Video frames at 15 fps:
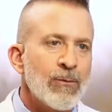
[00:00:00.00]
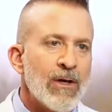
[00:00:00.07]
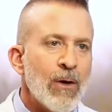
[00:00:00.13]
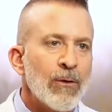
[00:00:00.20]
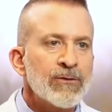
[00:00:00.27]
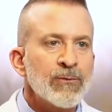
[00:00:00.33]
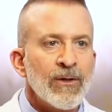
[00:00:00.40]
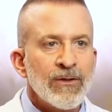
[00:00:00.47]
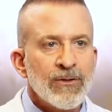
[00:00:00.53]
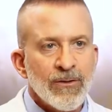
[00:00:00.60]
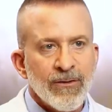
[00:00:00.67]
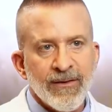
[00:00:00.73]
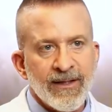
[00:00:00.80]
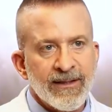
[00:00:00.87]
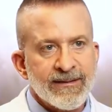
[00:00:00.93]
We always want to
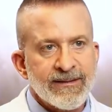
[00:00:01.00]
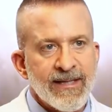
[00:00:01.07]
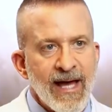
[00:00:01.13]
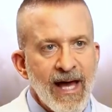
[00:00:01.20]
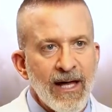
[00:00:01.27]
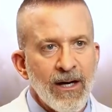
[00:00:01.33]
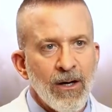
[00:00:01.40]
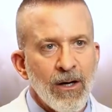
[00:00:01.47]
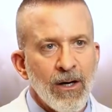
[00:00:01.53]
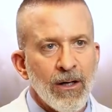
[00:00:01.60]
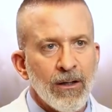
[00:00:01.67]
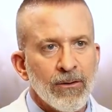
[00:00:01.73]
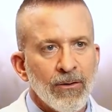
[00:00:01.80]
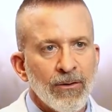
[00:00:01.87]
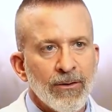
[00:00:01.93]
do things that
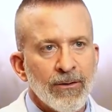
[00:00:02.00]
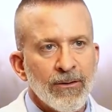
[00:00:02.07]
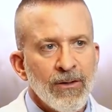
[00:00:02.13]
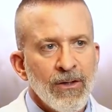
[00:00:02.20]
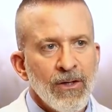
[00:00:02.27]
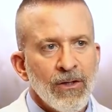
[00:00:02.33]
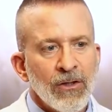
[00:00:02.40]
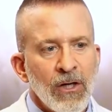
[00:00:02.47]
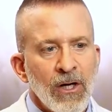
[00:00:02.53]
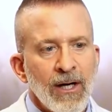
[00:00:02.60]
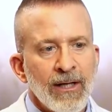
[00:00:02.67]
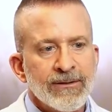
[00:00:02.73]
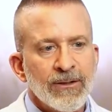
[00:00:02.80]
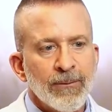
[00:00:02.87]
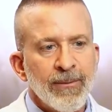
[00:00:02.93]
are going to
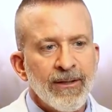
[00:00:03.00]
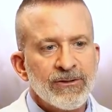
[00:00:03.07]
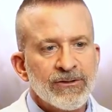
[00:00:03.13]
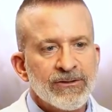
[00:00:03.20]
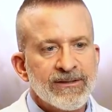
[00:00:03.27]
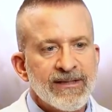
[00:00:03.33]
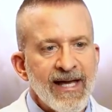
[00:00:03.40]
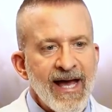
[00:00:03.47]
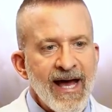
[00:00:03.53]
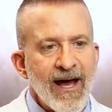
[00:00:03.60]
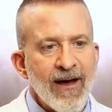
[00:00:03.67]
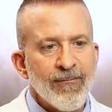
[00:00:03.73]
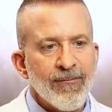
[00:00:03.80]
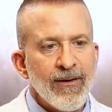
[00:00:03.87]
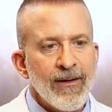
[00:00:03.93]
cause our patients to
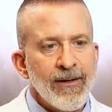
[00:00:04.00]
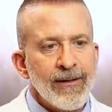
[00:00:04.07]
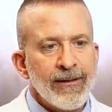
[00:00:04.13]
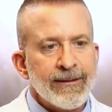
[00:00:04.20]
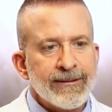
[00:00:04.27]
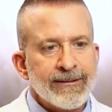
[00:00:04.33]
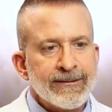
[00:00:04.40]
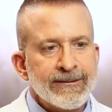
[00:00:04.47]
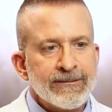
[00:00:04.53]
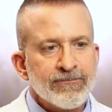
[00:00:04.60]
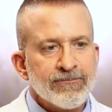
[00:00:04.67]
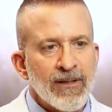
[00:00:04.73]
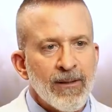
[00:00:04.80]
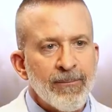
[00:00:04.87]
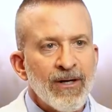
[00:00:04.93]
have
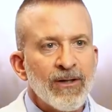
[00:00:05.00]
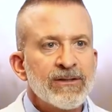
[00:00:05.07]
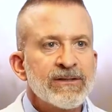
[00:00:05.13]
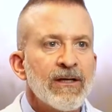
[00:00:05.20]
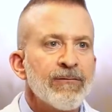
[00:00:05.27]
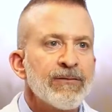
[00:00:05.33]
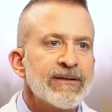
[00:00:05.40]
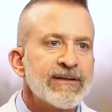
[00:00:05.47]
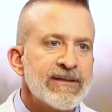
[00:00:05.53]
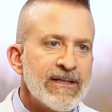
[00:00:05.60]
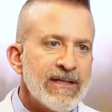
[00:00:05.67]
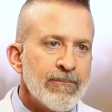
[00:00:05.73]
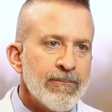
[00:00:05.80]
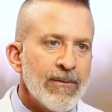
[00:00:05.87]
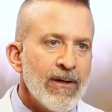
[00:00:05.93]
a better
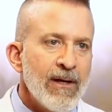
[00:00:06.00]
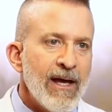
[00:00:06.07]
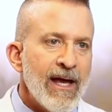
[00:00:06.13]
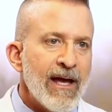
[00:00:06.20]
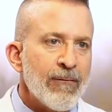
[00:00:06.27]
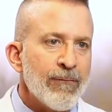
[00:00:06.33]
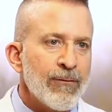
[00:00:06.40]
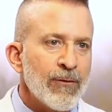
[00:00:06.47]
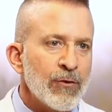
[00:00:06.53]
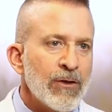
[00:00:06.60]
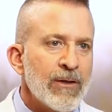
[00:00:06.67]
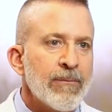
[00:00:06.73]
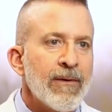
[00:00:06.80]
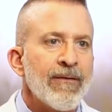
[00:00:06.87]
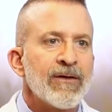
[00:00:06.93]
self-esteem and feel
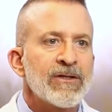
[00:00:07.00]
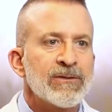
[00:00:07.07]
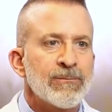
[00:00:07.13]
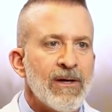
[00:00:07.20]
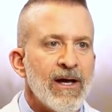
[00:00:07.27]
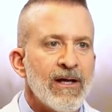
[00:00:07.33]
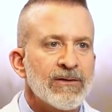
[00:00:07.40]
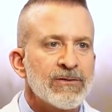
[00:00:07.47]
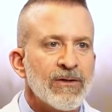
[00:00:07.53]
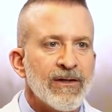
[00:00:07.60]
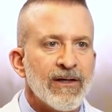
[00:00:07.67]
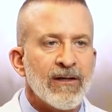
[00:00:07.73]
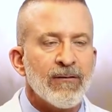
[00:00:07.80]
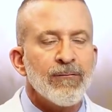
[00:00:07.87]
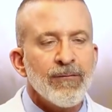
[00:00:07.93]
good about their smile so
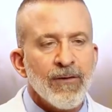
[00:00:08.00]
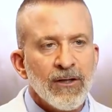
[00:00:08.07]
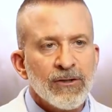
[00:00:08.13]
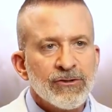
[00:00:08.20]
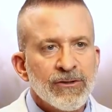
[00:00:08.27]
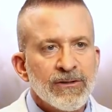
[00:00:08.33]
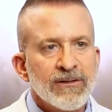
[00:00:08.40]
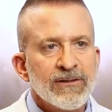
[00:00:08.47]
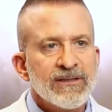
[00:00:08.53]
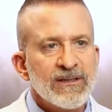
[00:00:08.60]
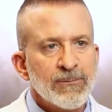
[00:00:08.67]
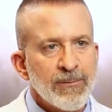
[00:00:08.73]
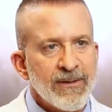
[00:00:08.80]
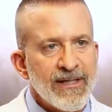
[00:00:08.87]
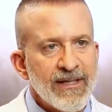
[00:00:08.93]
they can function,
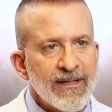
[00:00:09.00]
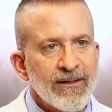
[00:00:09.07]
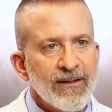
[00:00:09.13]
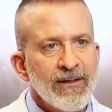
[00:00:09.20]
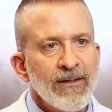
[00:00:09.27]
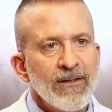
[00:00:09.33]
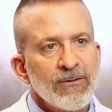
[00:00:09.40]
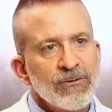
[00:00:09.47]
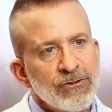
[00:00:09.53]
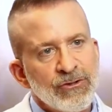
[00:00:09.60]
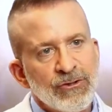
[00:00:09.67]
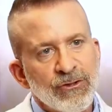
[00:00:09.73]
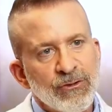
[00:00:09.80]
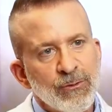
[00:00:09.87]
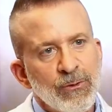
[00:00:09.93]
speak,
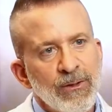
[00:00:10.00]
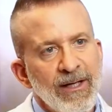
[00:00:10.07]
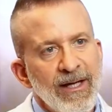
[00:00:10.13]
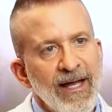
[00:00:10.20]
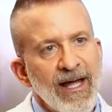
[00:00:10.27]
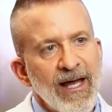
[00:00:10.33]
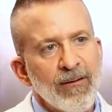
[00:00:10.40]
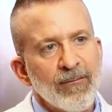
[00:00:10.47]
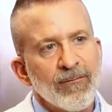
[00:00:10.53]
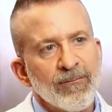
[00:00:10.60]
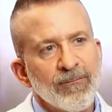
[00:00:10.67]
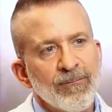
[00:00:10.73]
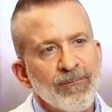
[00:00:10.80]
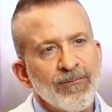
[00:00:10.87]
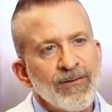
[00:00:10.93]
chew,
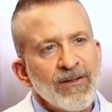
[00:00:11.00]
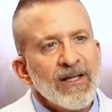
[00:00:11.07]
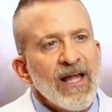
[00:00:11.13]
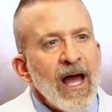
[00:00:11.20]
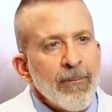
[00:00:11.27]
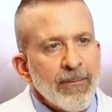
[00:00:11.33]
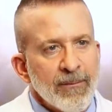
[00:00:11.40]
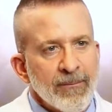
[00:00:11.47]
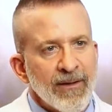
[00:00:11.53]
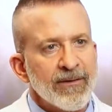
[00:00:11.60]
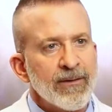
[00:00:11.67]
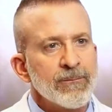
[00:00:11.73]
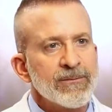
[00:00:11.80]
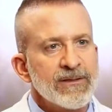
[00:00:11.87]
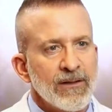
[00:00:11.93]
and feel happy
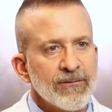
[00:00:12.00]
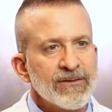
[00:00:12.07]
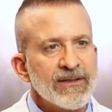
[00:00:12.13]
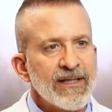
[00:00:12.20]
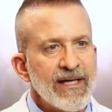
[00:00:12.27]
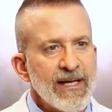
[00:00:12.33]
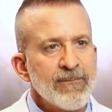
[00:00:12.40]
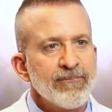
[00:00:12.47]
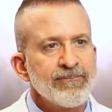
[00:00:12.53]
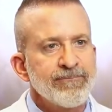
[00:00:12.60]
about themselves again.